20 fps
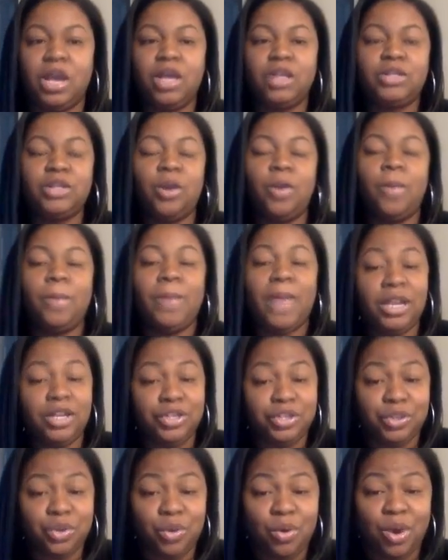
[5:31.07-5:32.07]
So make
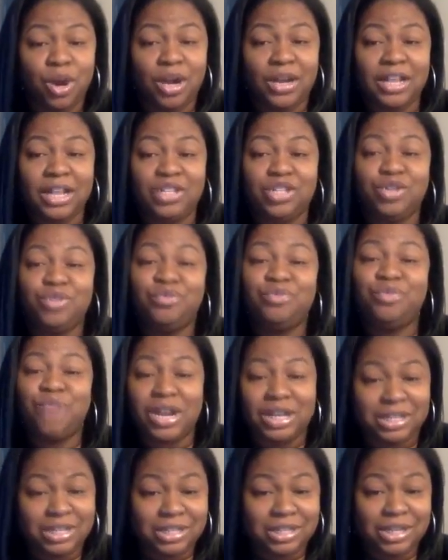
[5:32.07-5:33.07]
sure that you
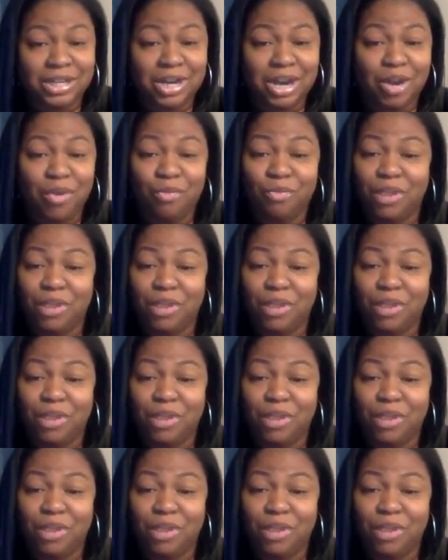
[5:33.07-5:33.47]
register.